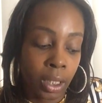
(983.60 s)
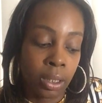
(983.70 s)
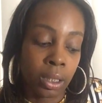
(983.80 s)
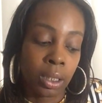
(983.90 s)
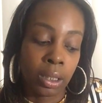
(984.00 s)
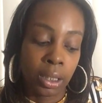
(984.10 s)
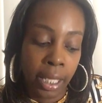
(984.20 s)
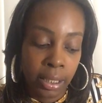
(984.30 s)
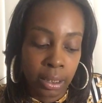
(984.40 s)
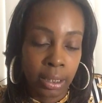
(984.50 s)
The
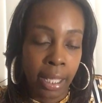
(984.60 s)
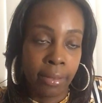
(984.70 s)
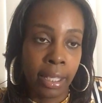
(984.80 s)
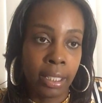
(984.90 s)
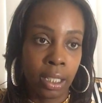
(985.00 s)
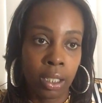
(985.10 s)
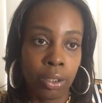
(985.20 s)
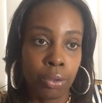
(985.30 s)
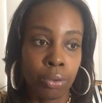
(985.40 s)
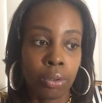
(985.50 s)
success that they get,
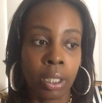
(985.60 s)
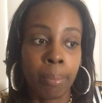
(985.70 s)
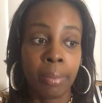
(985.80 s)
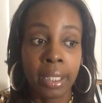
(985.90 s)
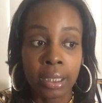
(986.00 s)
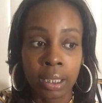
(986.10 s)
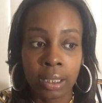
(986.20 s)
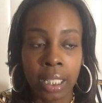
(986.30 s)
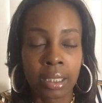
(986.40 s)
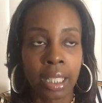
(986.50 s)
the big
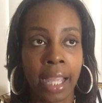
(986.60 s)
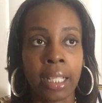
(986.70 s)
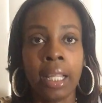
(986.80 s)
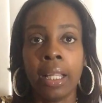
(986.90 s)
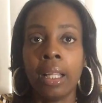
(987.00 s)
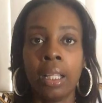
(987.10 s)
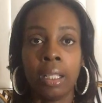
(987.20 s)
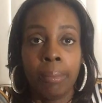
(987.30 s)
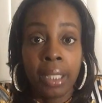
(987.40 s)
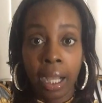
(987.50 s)
success, like
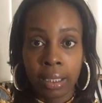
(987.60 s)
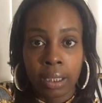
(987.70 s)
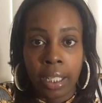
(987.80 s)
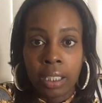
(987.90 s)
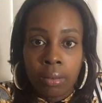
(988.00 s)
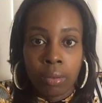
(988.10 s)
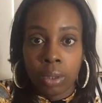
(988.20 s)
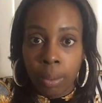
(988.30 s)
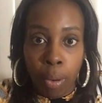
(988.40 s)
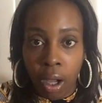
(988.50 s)
Beyonce
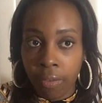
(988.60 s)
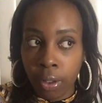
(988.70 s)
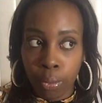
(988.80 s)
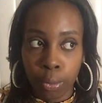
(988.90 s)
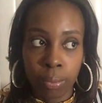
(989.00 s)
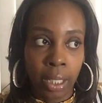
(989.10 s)
was a part of a group.